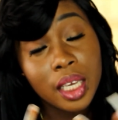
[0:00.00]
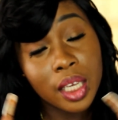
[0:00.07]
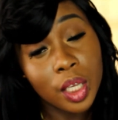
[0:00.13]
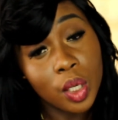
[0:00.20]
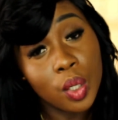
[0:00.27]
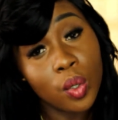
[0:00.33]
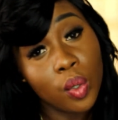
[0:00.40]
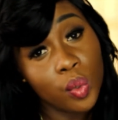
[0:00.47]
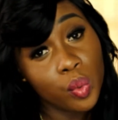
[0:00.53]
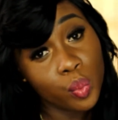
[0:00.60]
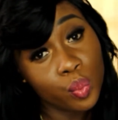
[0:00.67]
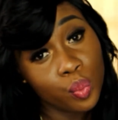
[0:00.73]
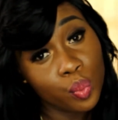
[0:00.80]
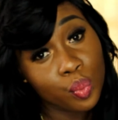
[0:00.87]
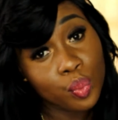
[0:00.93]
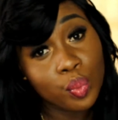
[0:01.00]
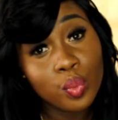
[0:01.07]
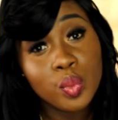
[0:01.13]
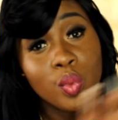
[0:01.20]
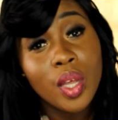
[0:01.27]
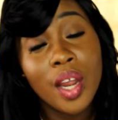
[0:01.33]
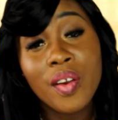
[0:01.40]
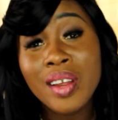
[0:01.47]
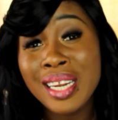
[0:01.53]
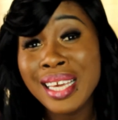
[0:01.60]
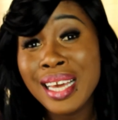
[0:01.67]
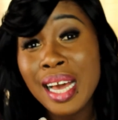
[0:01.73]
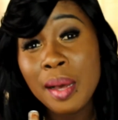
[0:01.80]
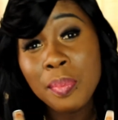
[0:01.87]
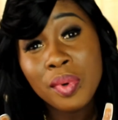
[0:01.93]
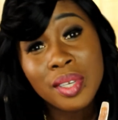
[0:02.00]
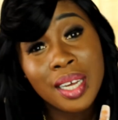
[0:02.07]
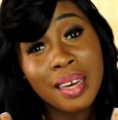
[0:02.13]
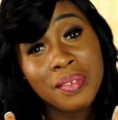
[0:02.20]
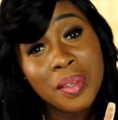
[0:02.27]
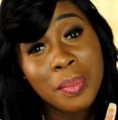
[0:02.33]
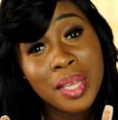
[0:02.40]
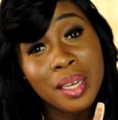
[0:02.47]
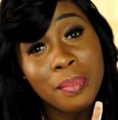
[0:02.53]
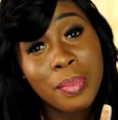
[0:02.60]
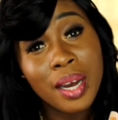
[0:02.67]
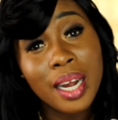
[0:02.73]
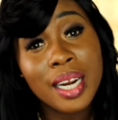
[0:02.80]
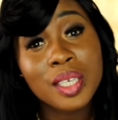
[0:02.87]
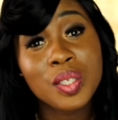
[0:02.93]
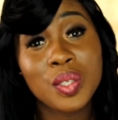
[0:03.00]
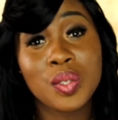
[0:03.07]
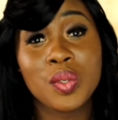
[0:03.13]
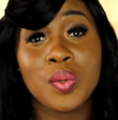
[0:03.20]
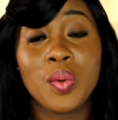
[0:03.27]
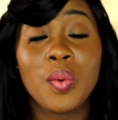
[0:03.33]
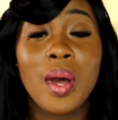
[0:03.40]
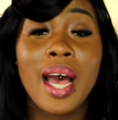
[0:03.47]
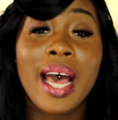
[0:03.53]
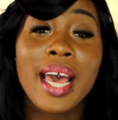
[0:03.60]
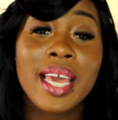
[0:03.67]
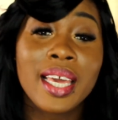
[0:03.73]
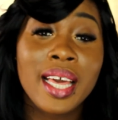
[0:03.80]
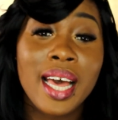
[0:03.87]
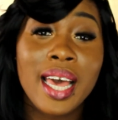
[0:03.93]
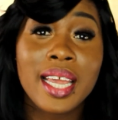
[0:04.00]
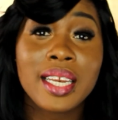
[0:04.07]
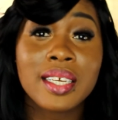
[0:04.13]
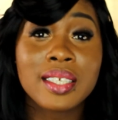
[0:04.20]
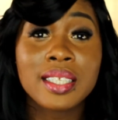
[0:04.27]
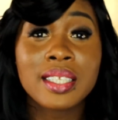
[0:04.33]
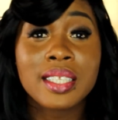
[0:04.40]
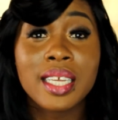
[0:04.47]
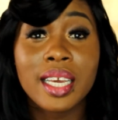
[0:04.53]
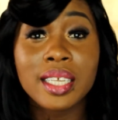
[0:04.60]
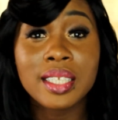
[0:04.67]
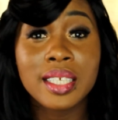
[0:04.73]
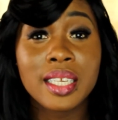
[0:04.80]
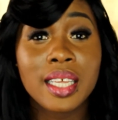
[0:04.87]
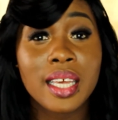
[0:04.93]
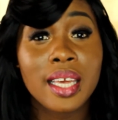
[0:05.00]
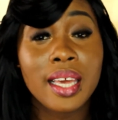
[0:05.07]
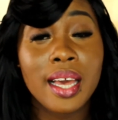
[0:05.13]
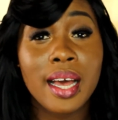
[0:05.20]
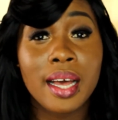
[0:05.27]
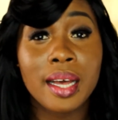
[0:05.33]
you know, I really can't pull off the middle part, so I kind of stick to the